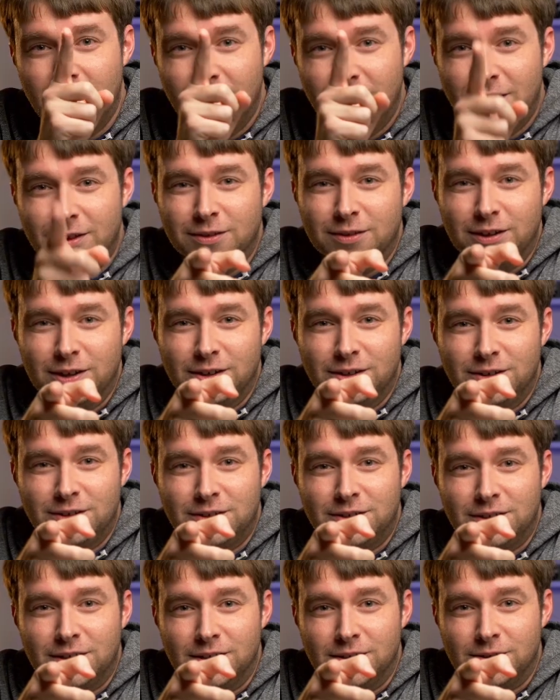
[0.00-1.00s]
This
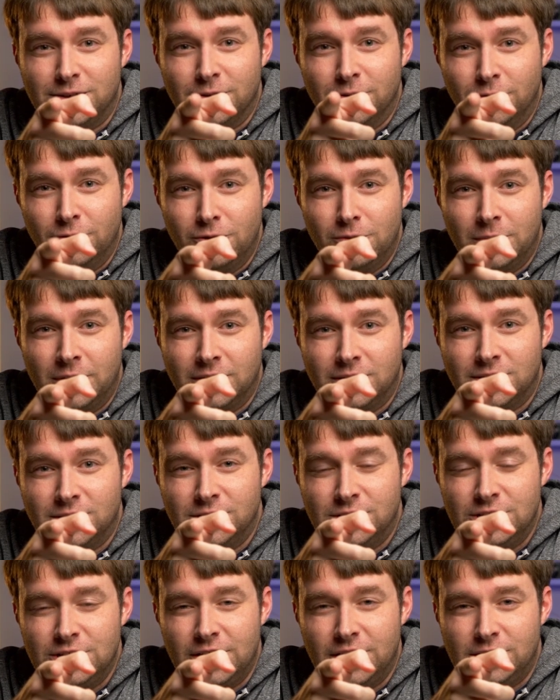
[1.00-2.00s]
is the Lumix
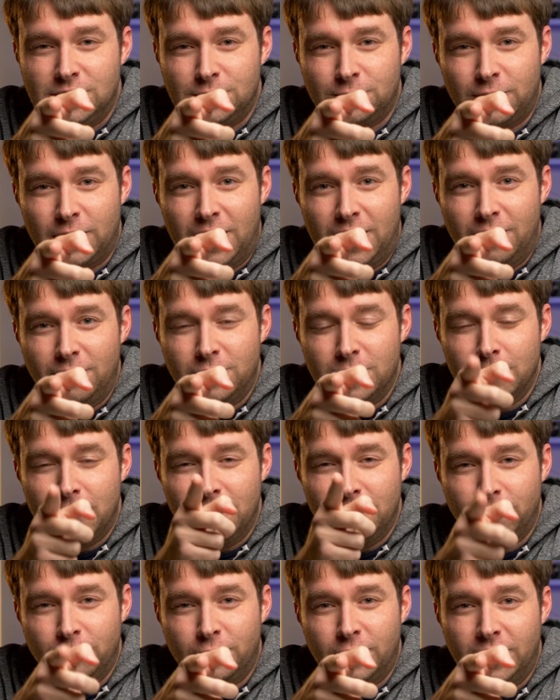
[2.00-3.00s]
GH5 that my
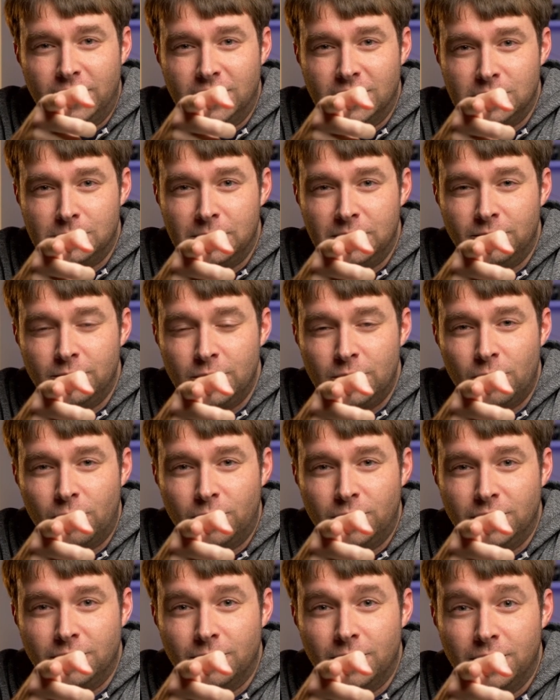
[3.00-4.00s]
friend has been
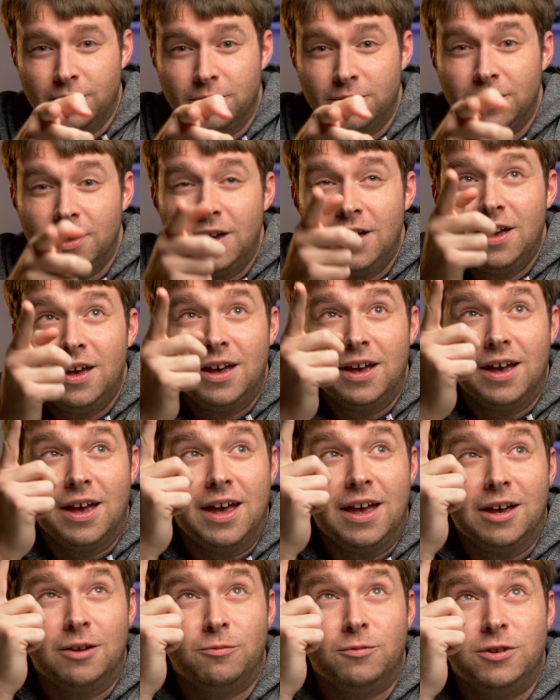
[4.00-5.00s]
recording with,
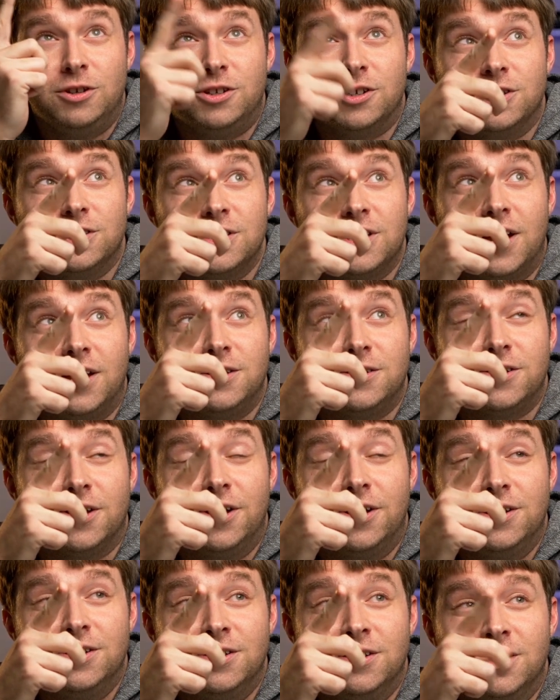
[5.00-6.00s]
and we just got
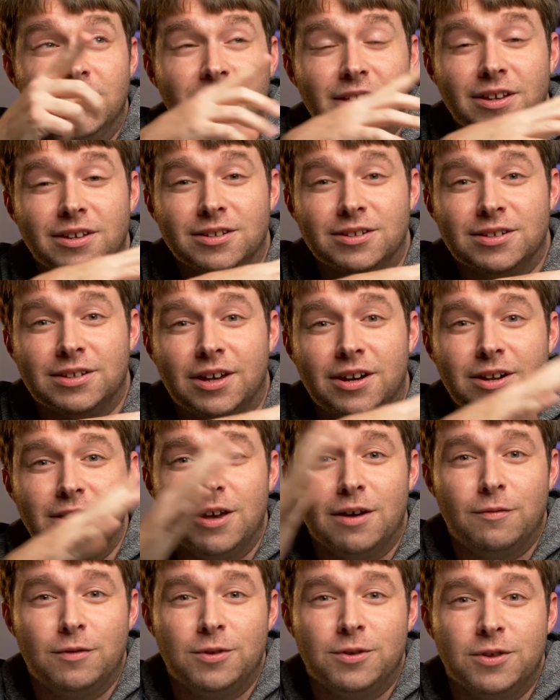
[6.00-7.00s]
done setting
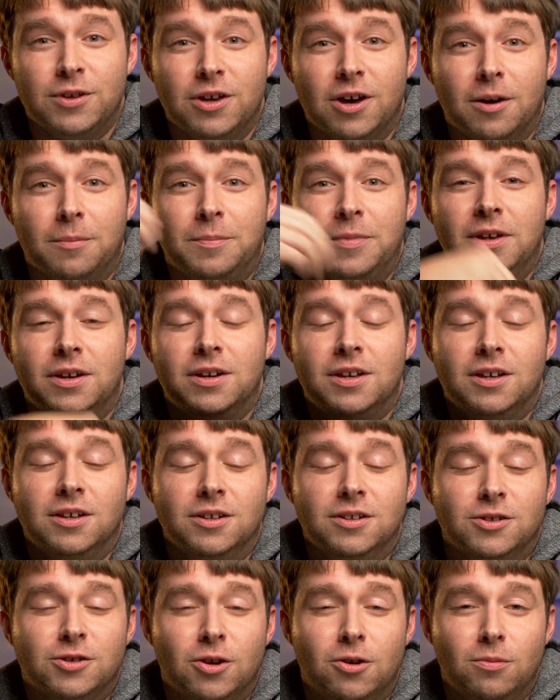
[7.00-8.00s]
everything up in
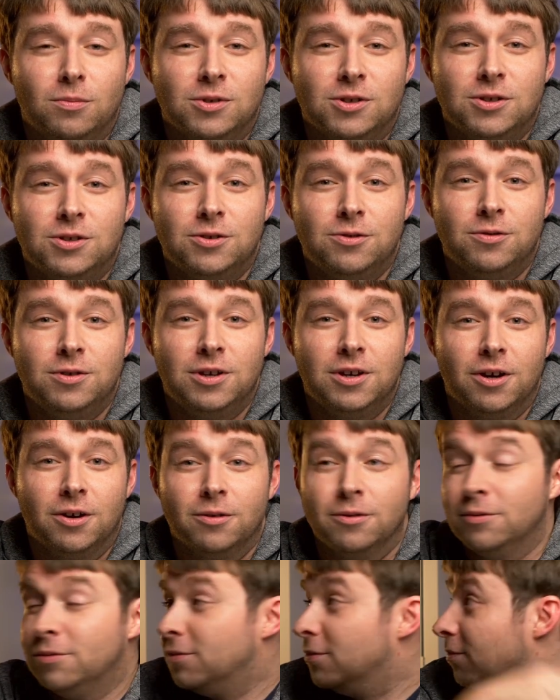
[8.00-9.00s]
his home studio,
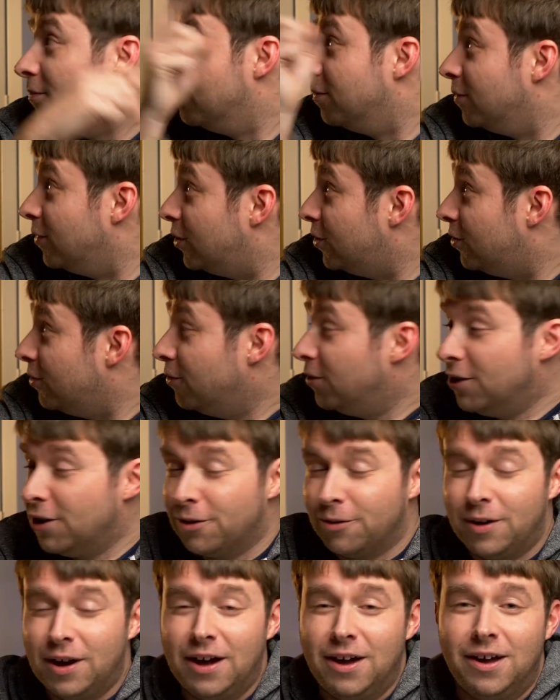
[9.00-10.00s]
Studio
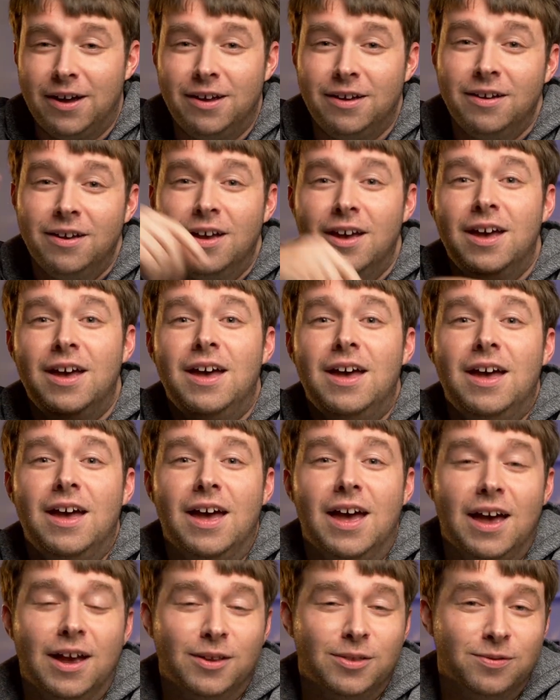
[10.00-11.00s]
A,
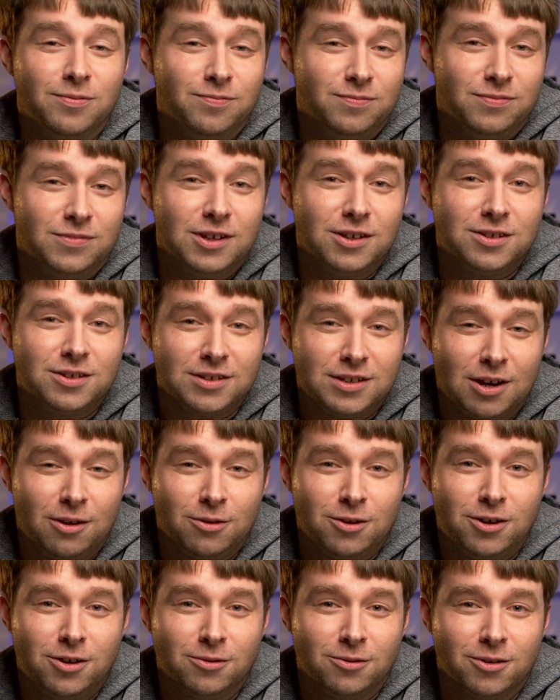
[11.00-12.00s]
and this is how good
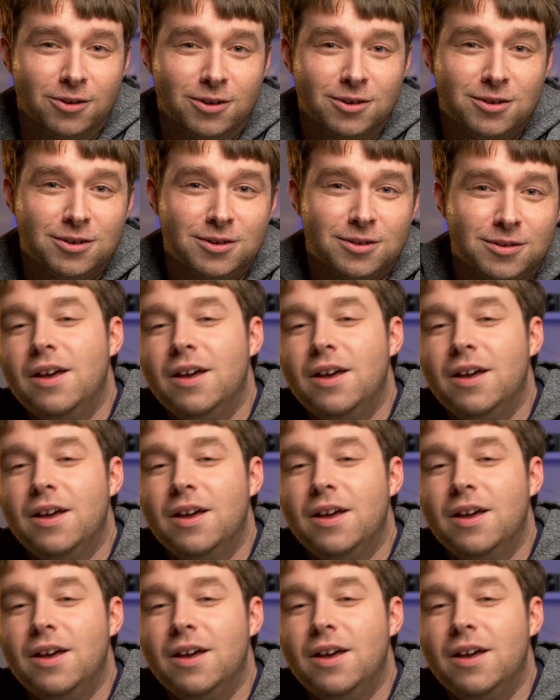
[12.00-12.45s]
it looks.